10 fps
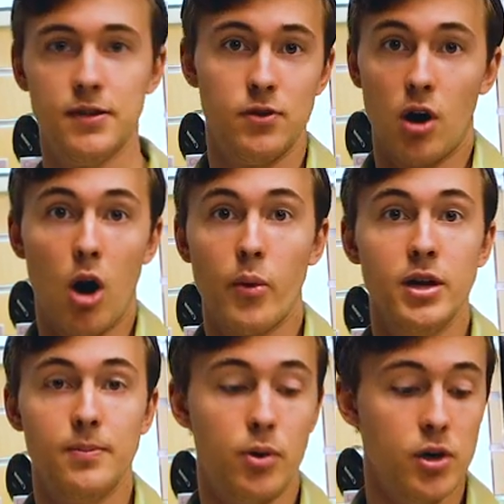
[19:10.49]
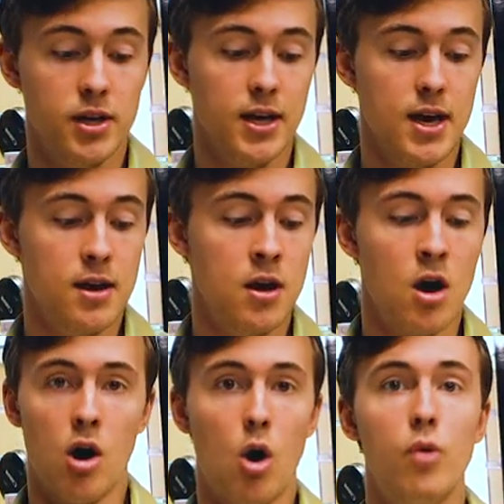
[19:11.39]
If you're already putting in
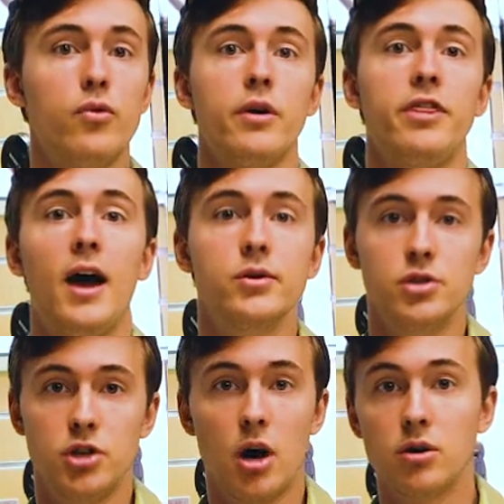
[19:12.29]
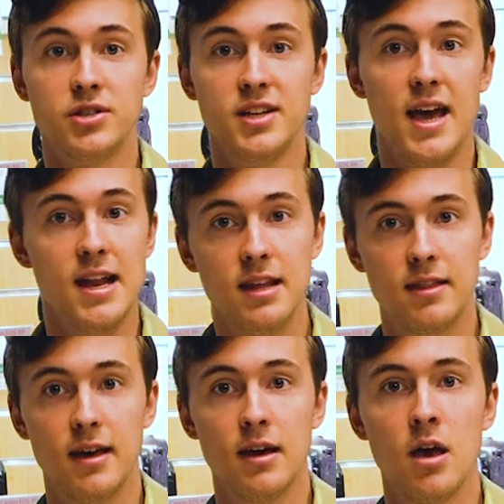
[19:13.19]
over a $1,000 in
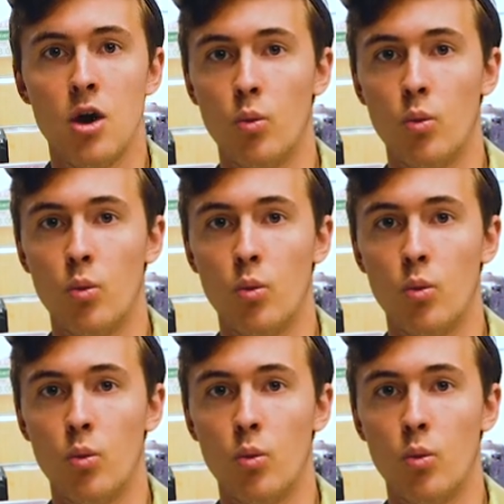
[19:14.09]
anything,